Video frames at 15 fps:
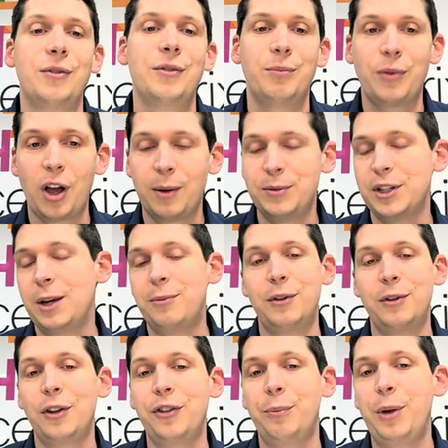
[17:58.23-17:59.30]
that comes up
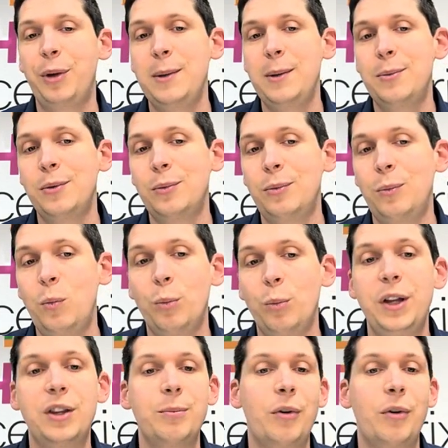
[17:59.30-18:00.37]
for a lot of people
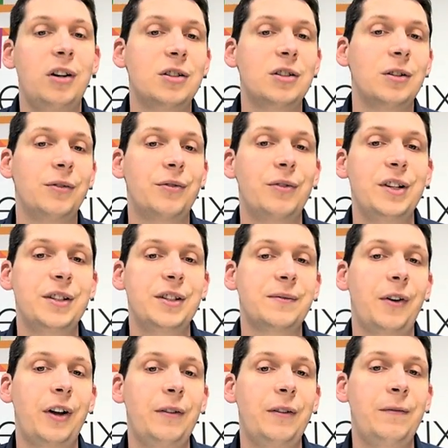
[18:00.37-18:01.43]
will be the Microsoft
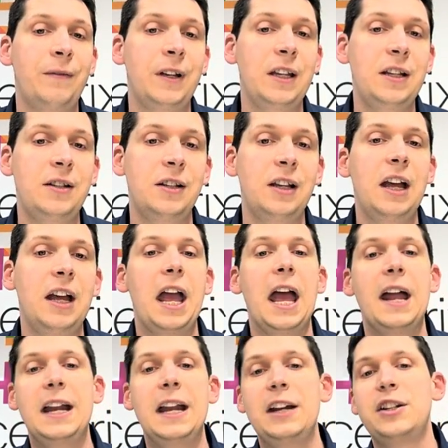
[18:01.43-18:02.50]
365 feed.
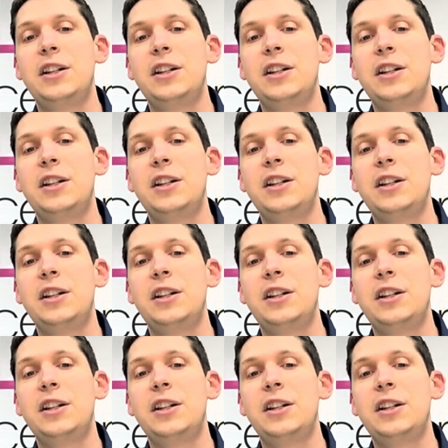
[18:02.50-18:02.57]
And